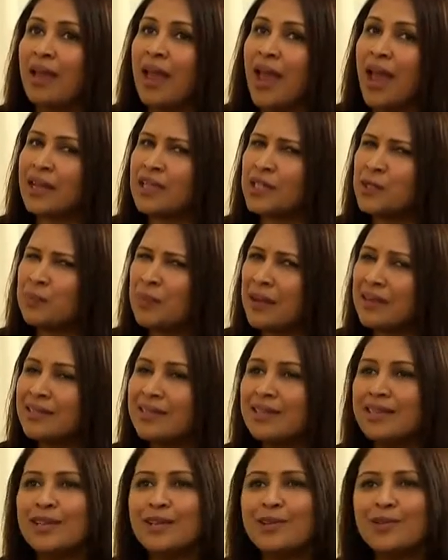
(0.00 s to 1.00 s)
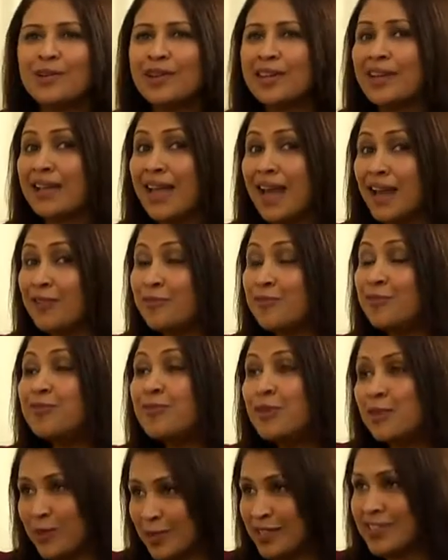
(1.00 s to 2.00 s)
and especially looking at
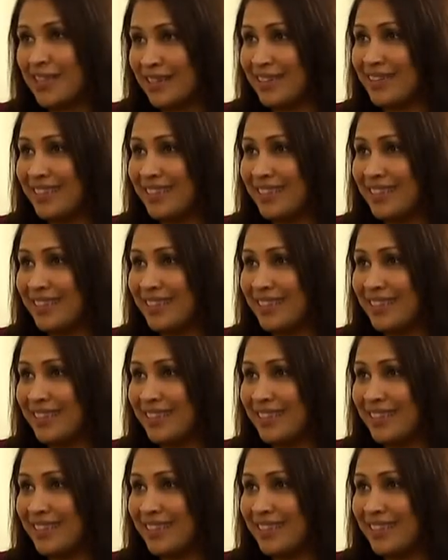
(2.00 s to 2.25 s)
future